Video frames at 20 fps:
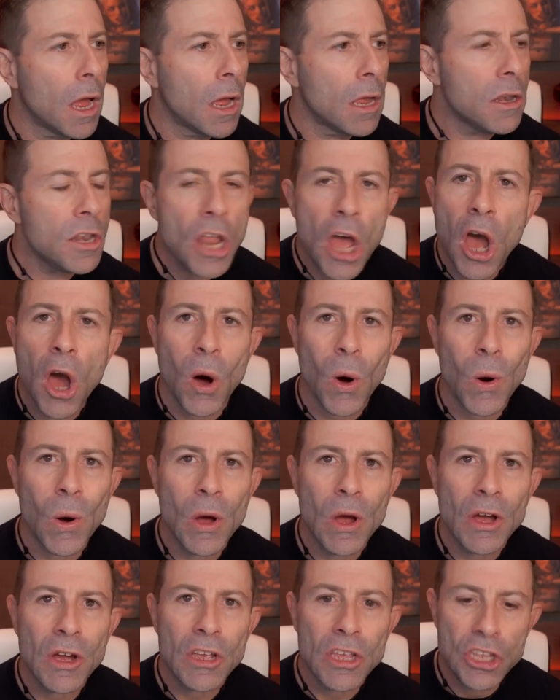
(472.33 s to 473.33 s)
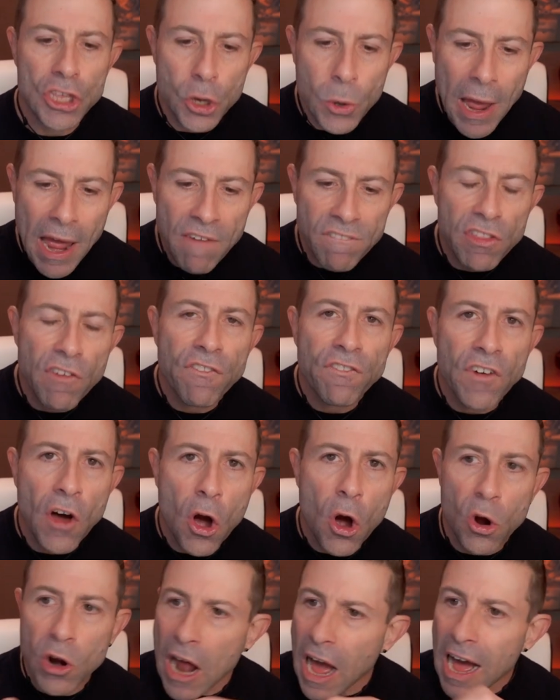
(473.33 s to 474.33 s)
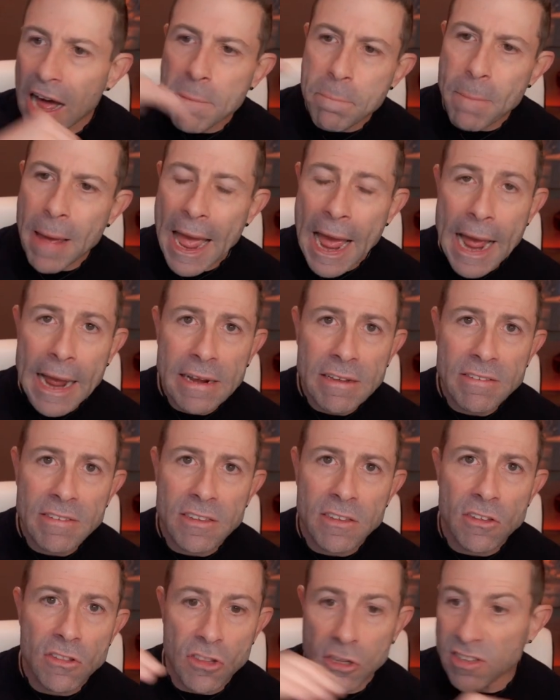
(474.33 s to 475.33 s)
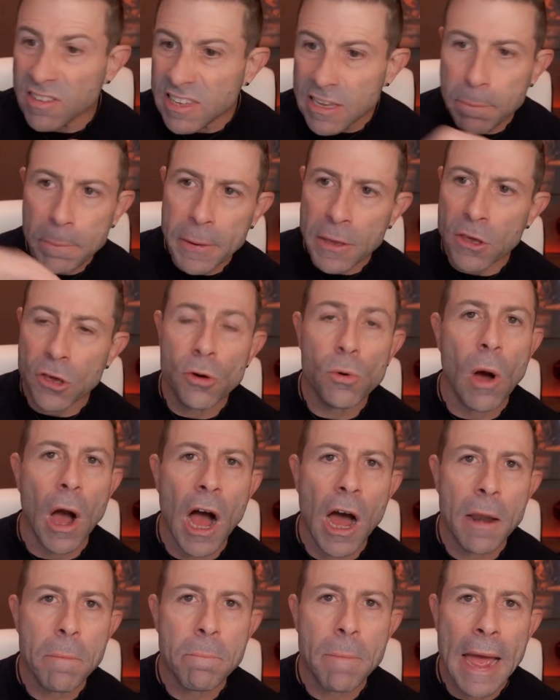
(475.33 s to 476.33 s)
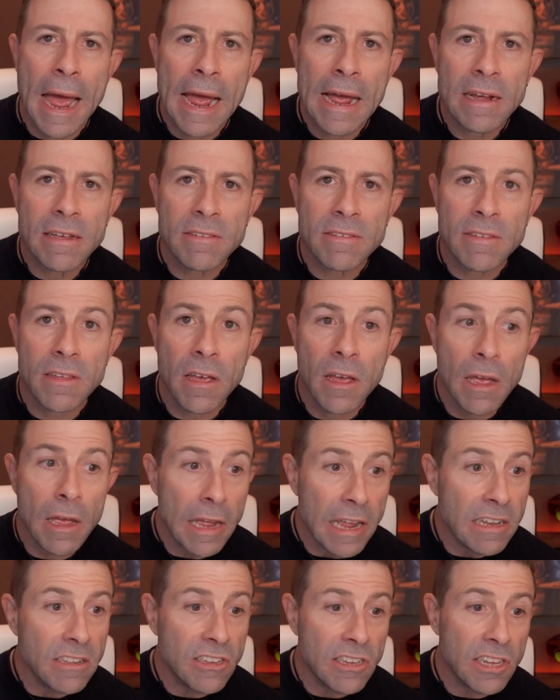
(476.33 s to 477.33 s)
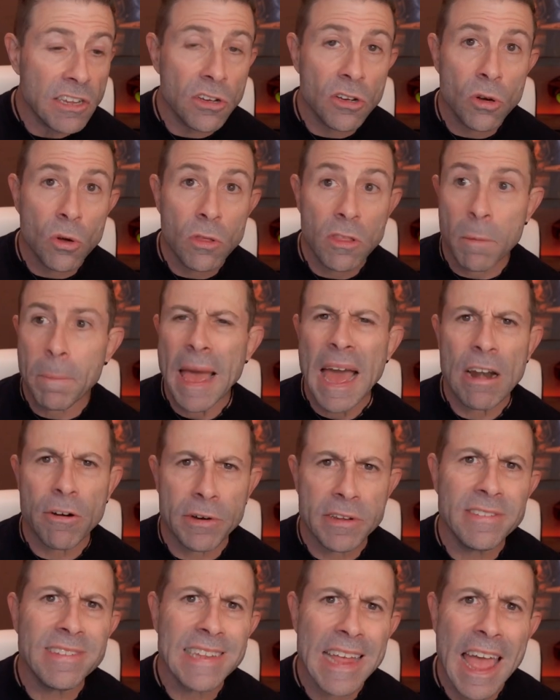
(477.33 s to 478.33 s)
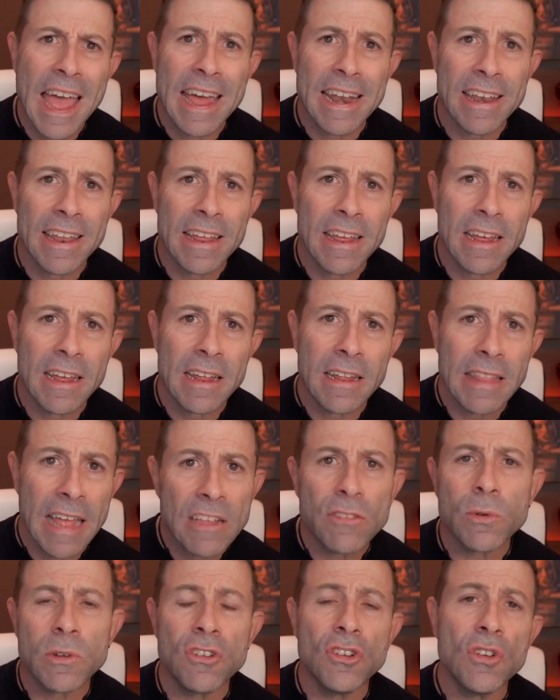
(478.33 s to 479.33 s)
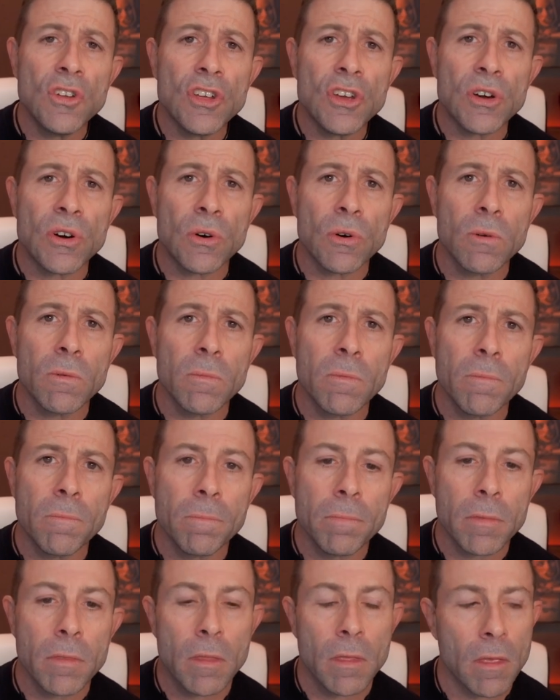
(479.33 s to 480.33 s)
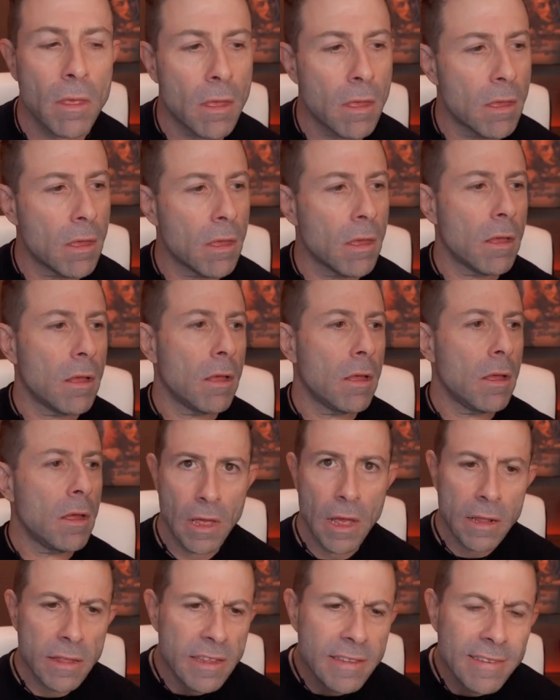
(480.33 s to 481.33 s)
No, you have the phone on max, the C P U on max, until the battery's dead. That's what you do. The